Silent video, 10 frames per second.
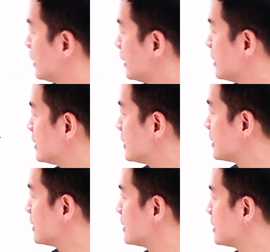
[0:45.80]
this
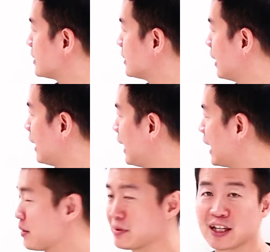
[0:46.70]
distance here?
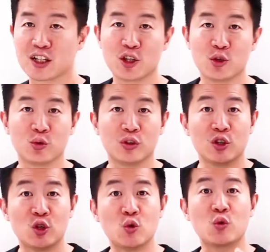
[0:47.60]
And I'm telling you,
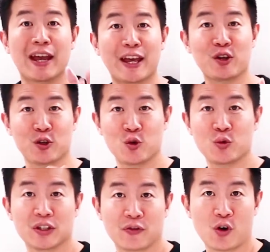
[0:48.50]
you cannot
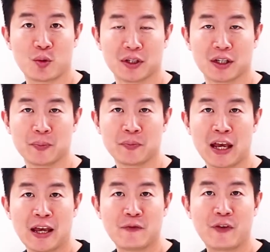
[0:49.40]
use the formula.
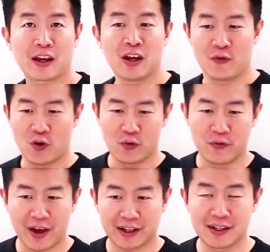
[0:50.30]
In fact, for
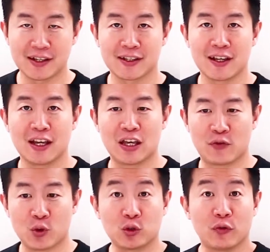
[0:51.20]
vectors, if
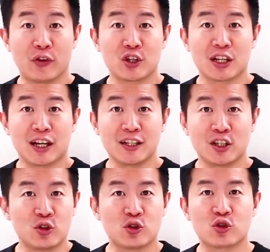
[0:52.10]
you want to visualize,
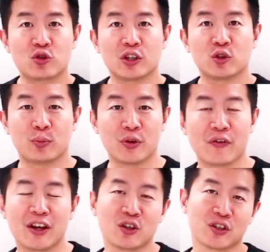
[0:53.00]
you should try to
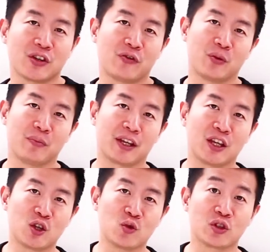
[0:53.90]
prevent yourself from
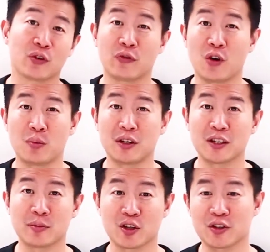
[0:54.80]
making use of
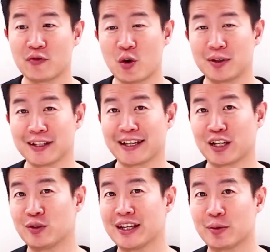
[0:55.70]
formulas, because formulas can
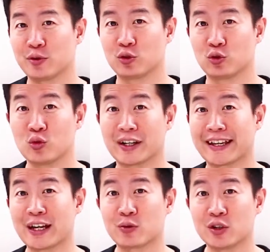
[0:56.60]
only help you to do a
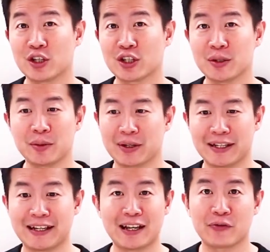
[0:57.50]
calculation, but
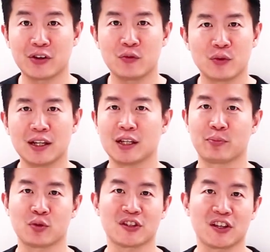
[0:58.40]
never really the
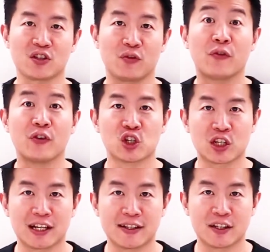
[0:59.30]
process of
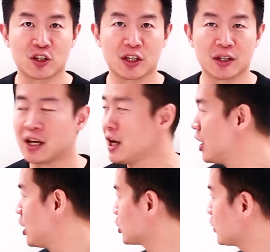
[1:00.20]
visualization.
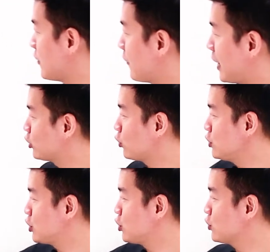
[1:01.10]
So if
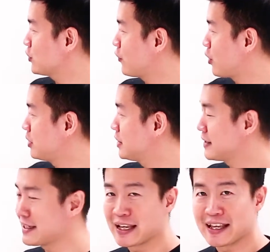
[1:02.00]
don't use
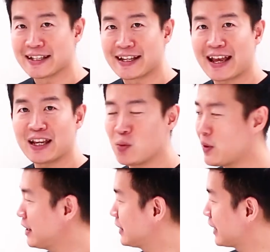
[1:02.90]
formulas, is there any
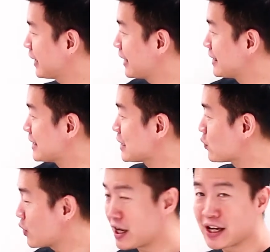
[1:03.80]
way that I can
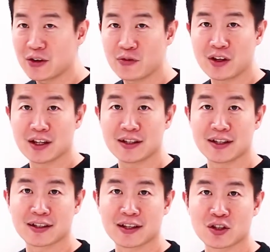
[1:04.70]
derive this
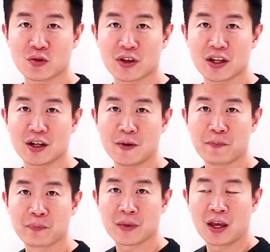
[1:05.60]
distance over here?
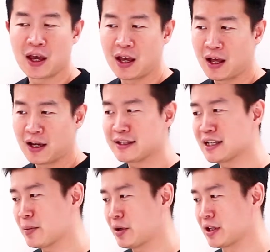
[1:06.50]
Let's
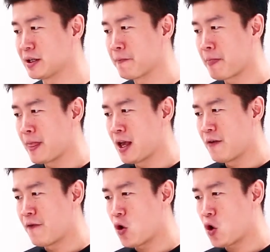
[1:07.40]
think about it.
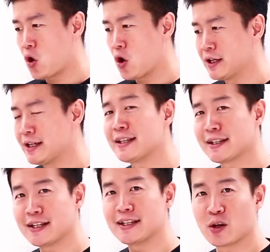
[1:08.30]
For
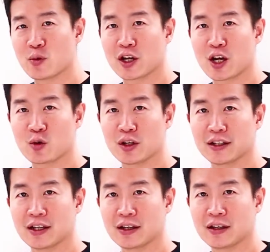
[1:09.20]
distance that we are
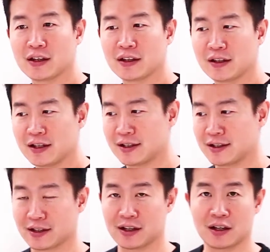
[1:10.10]
calculating, this
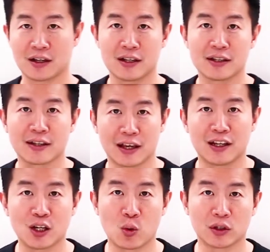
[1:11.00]
is a
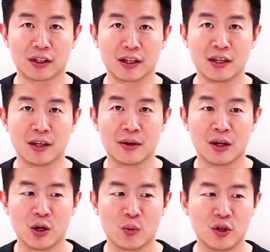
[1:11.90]
scalar quantity,
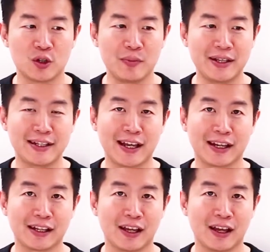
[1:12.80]
which means
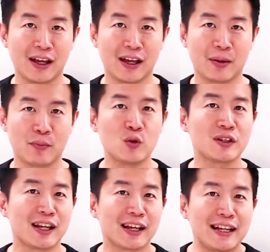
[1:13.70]
that
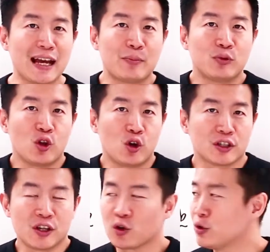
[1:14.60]
most likely I'm
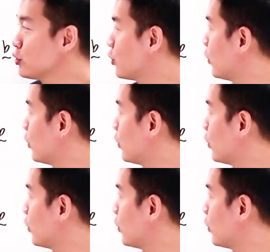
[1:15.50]
not going to